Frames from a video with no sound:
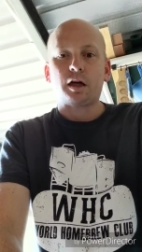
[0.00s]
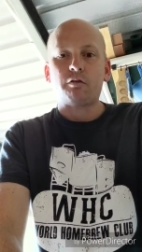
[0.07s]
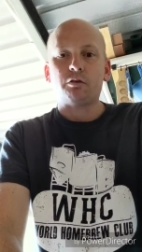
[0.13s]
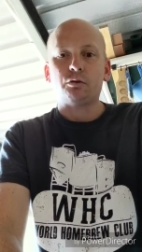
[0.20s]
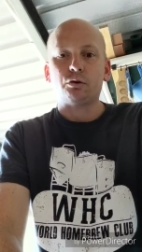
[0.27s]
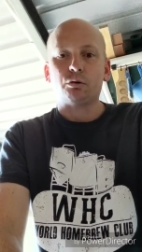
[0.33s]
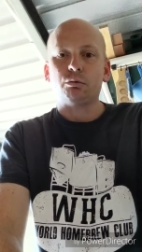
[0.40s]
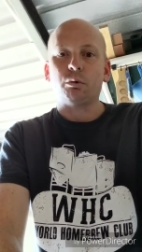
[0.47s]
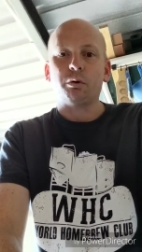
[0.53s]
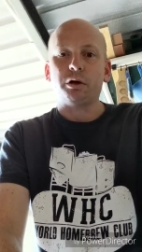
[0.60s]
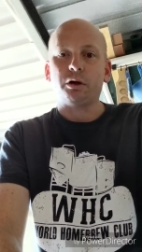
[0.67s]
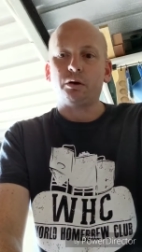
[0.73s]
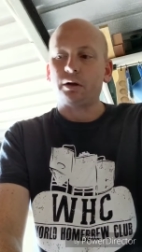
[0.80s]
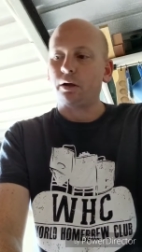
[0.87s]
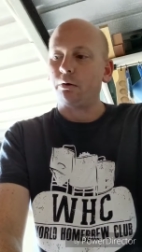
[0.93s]
have a look at what
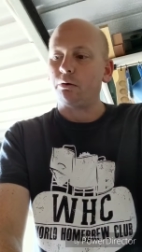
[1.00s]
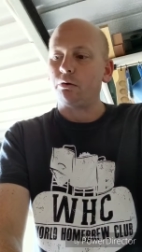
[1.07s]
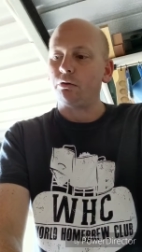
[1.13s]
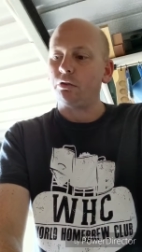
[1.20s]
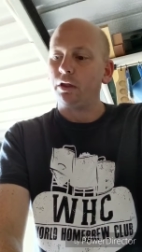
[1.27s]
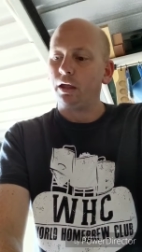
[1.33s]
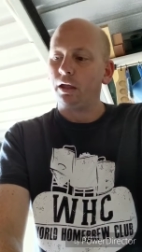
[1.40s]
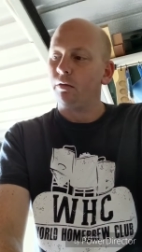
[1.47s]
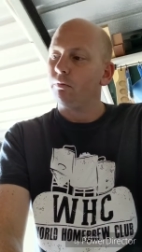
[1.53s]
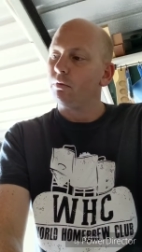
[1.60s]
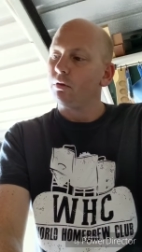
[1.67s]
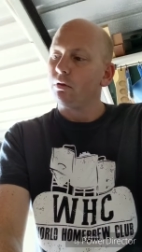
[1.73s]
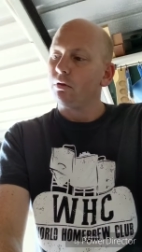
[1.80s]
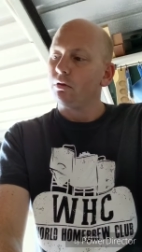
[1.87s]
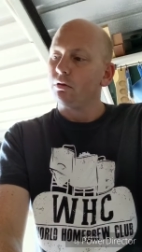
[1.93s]
we got going on there.
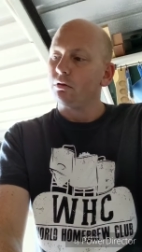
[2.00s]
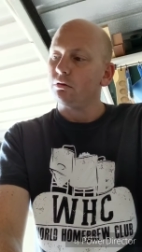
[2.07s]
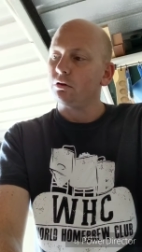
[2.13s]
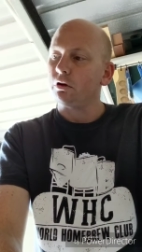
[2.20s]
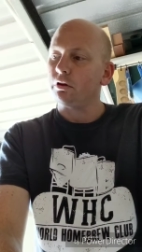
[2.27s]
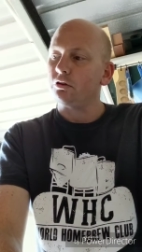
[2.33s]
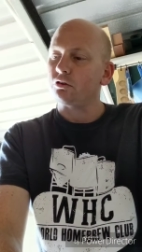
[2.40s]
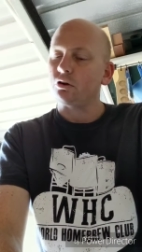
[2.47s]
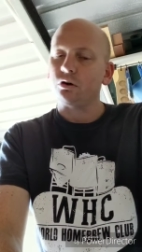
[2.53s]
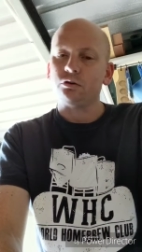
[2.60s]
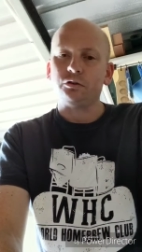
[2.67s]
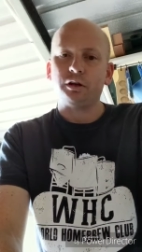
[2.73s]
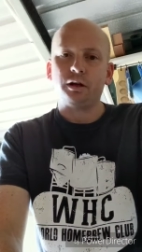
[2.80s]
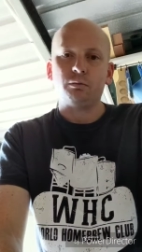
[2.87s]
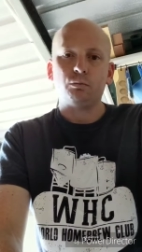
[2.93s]
A lot of this
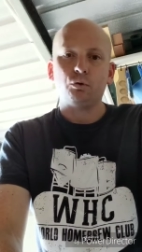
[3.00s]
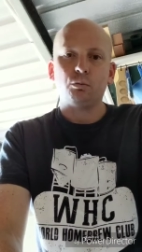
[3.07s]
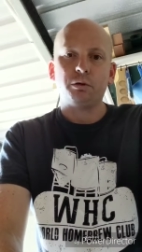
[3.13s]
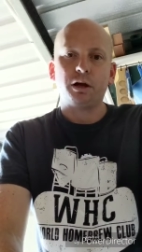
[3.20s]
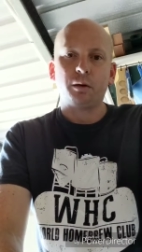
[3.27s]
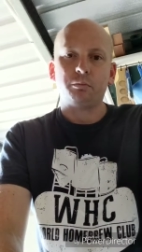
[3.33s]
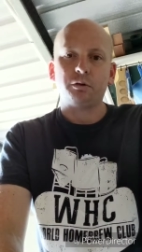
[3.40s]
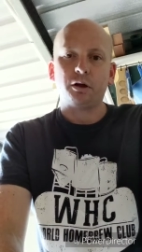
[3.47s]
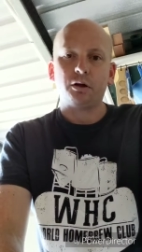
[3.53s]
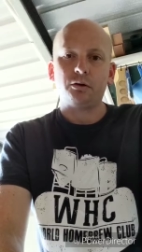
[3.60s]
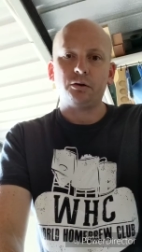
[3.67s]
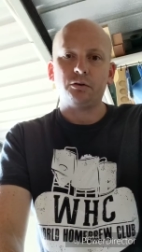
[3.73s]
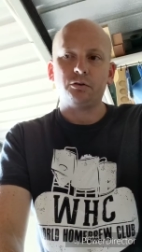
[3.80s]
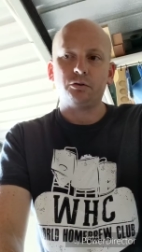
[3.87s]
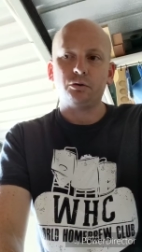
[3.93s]
content will be
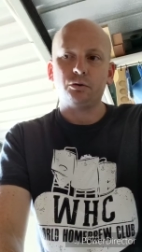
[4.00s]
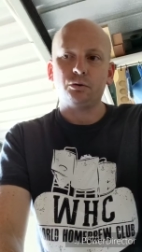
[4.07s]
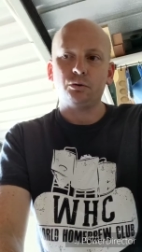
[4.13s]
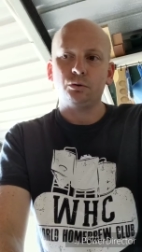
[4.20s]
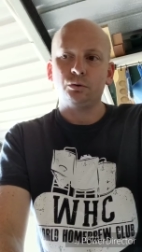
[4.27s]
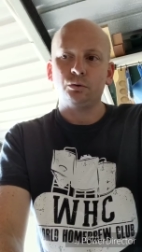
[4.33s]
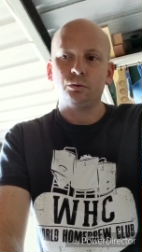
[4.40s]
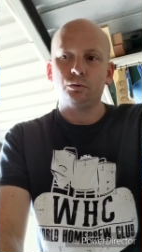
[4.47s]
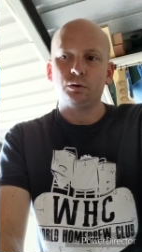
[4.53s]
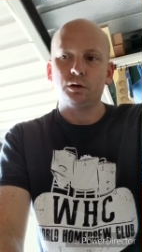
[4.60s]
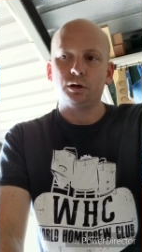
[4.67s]
uploaded to